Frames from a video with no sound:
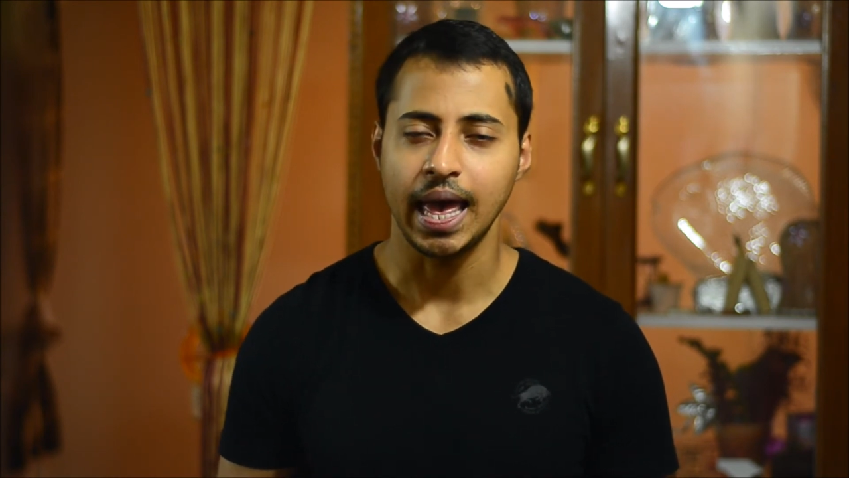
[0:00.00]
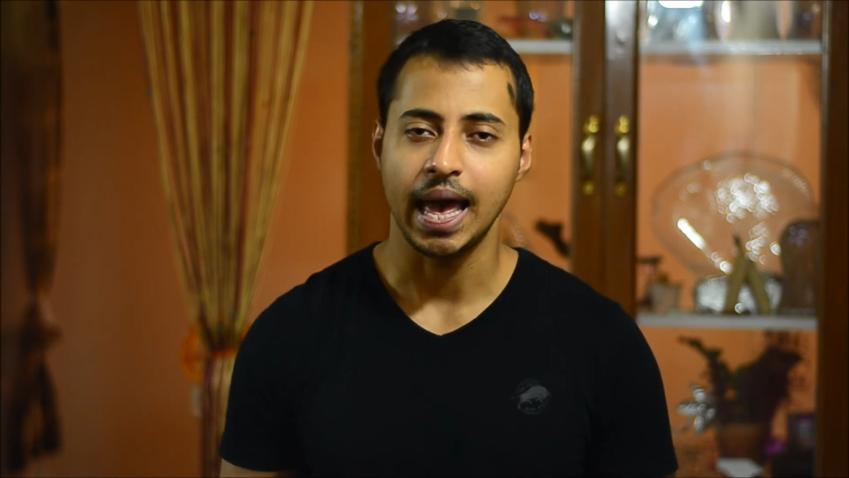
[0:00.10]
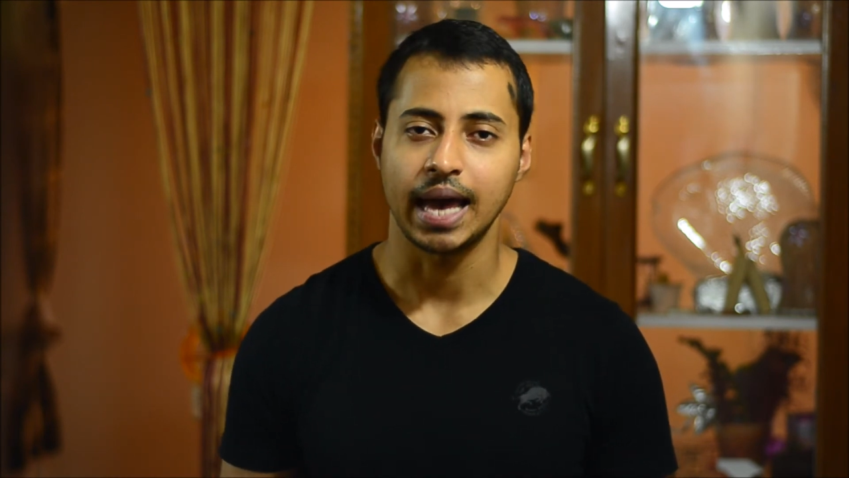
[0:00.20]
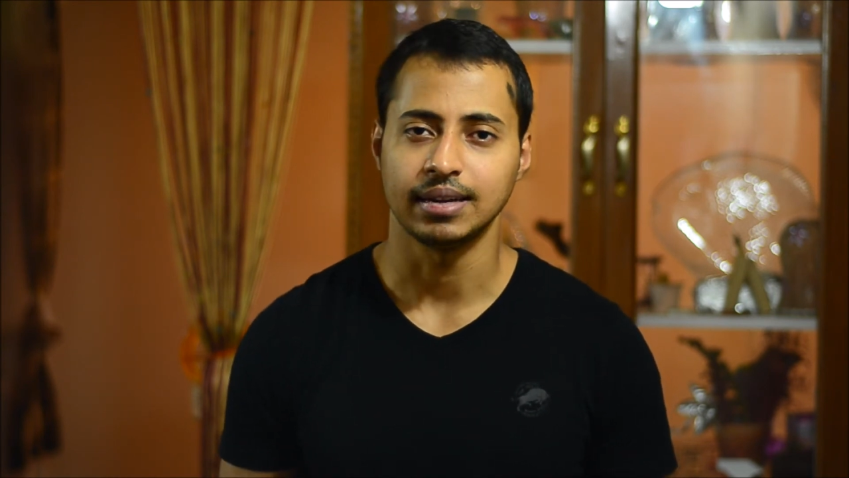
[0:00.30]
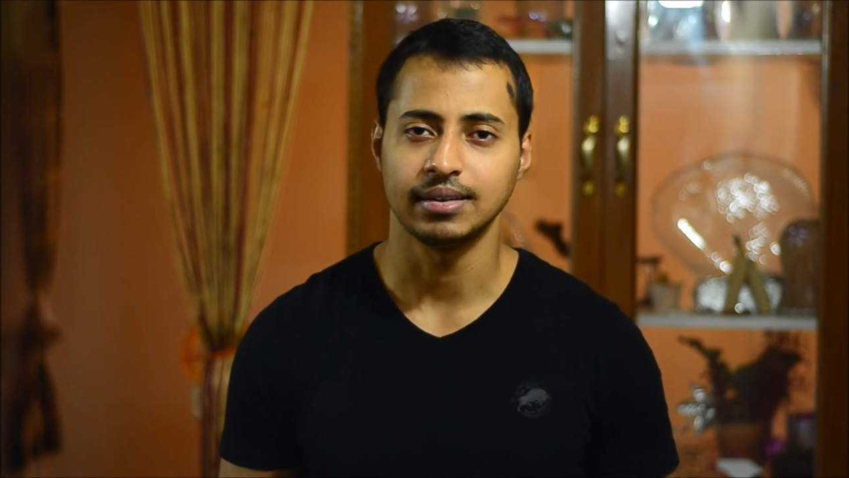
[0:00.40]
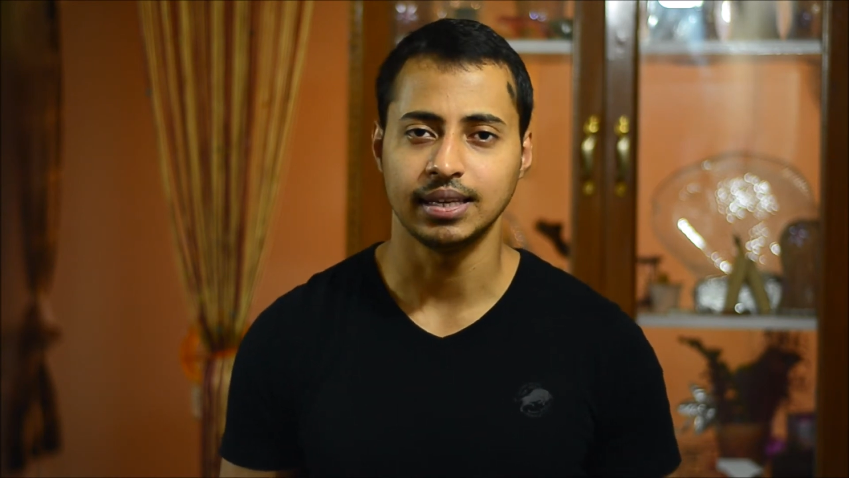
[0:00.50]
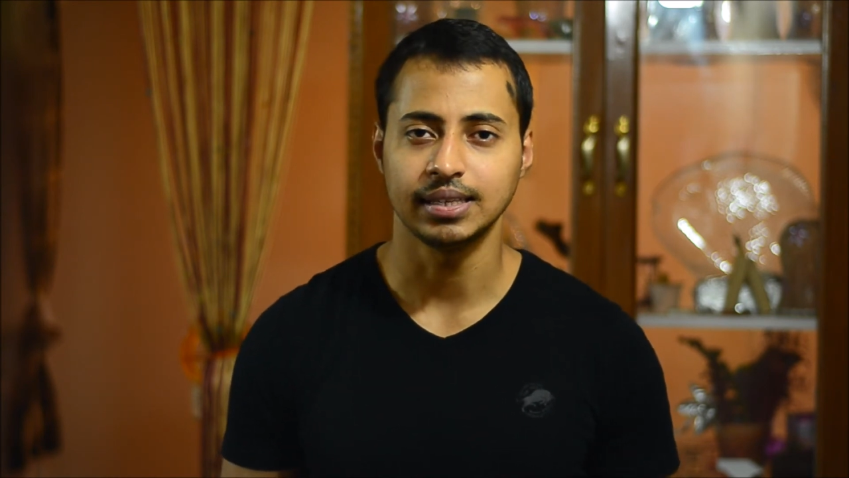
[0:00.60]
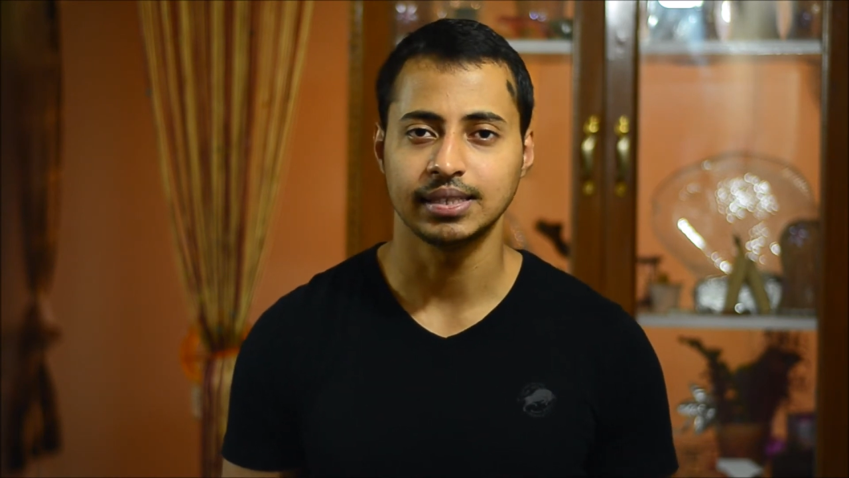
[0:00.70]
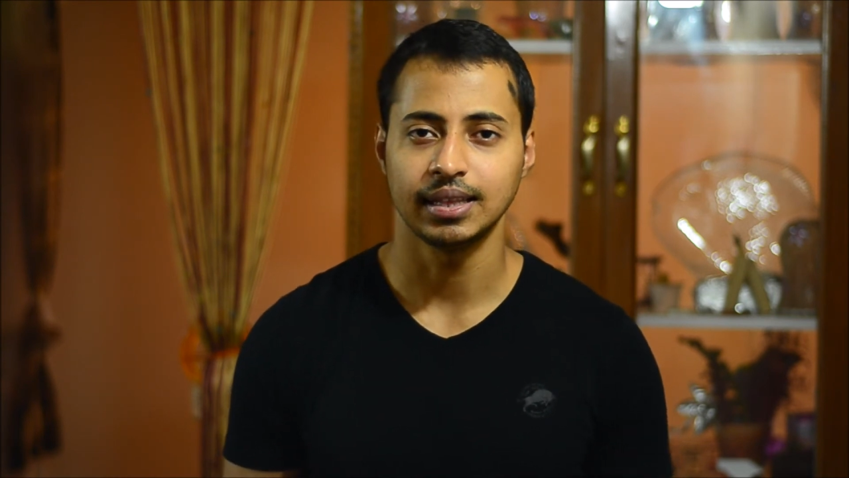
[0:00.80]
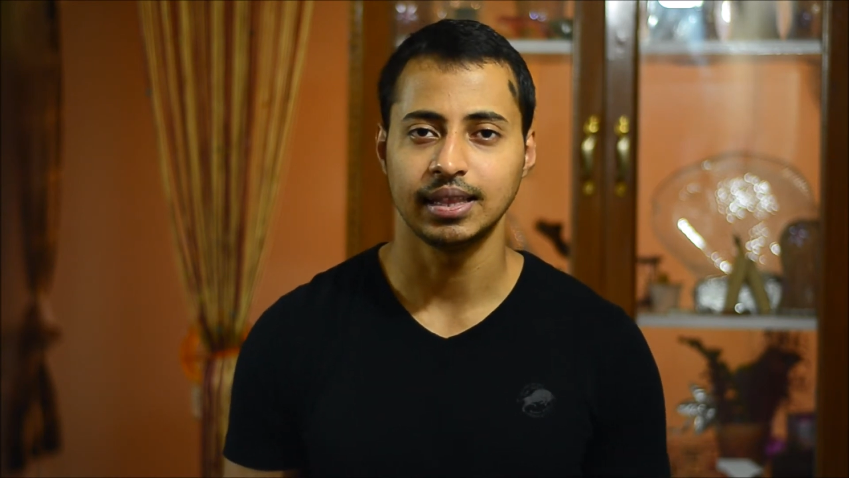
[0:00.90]
And he
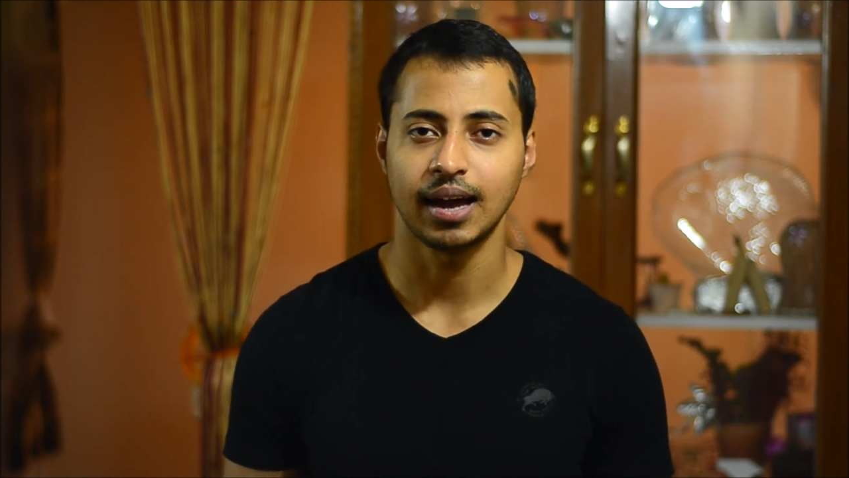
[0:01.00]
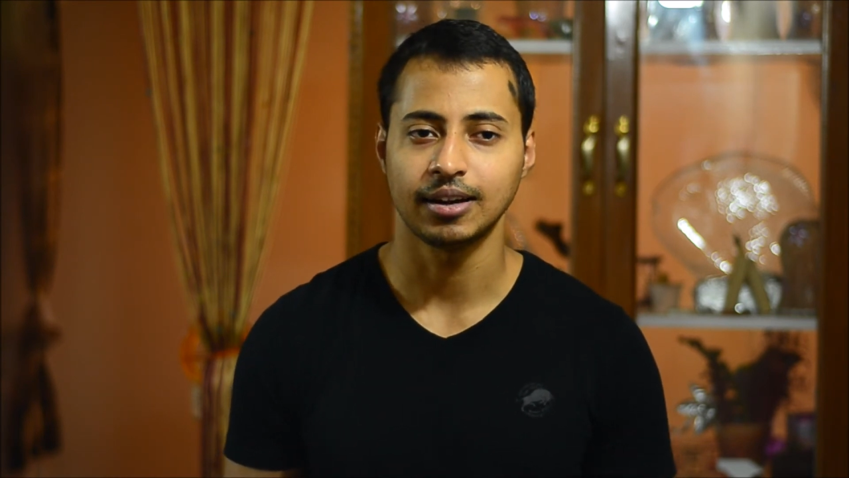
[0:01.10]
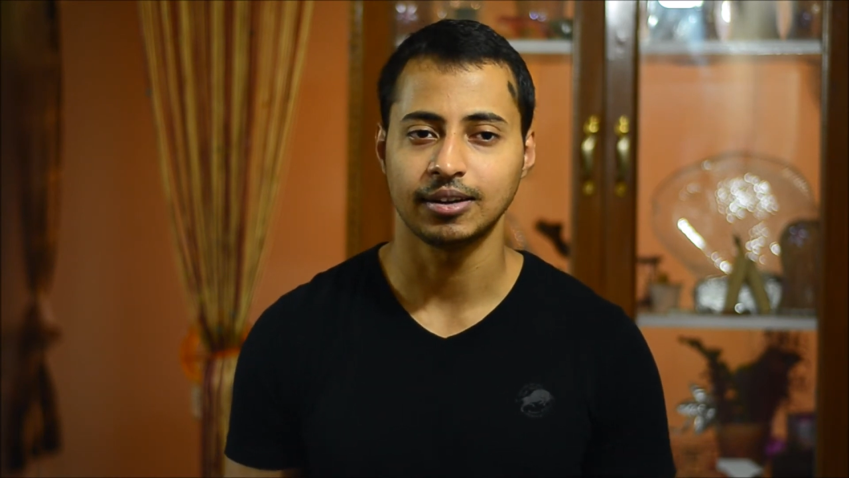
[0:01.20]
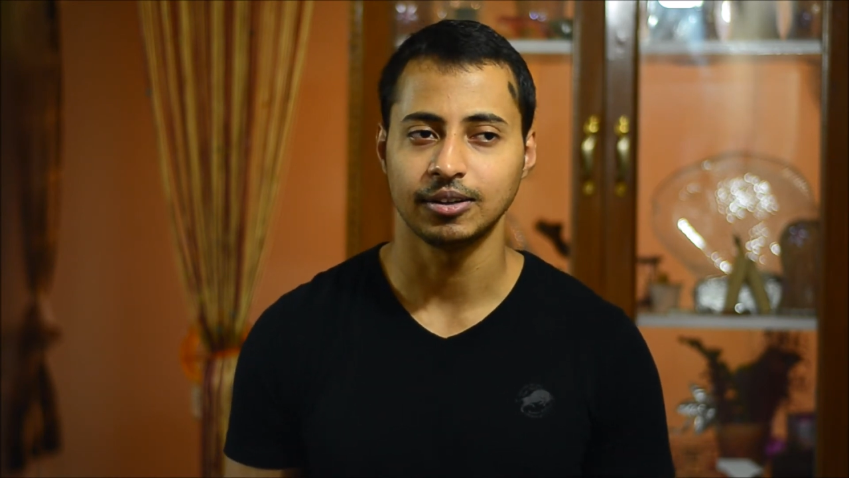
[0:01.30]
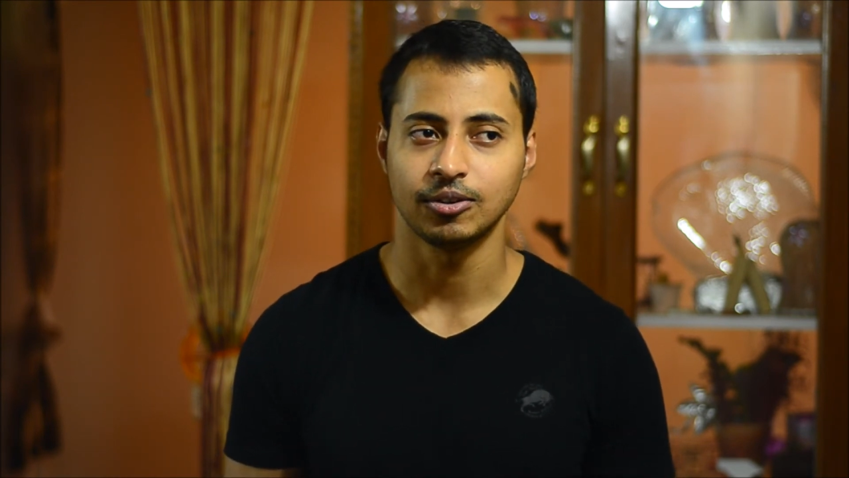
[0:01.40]
said that,